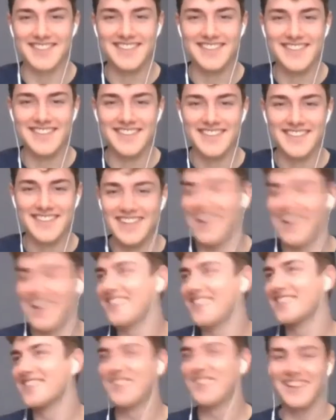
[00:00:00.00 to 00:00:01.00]

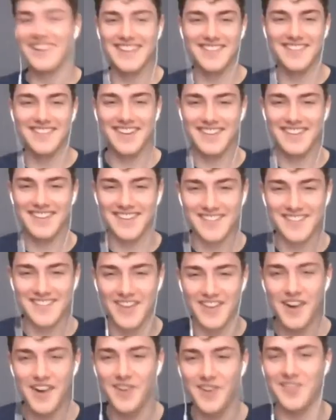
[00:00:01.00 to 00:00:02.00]
Everybody, welcome.
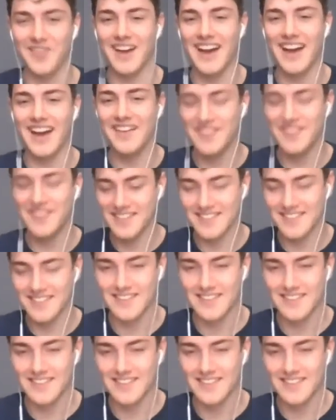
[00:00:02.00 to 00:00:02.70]
Oh, I have this. I have.